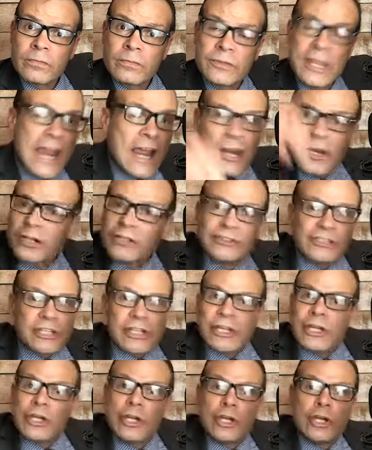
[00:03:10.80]
Dealers,
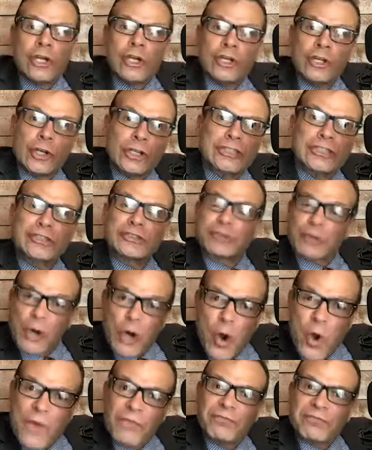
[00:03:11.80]
you're
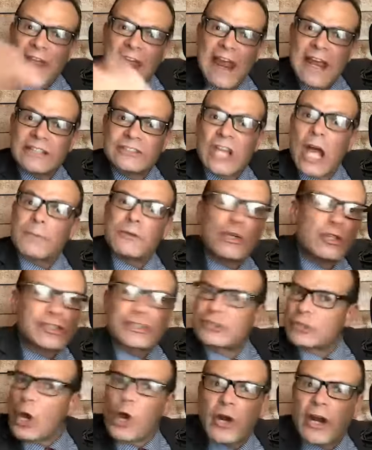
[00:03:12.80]
screwing things up. You
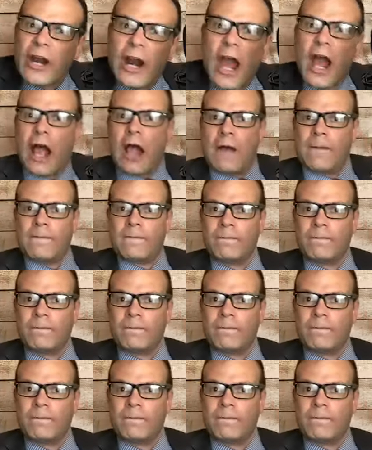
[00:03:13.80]
screwed it up.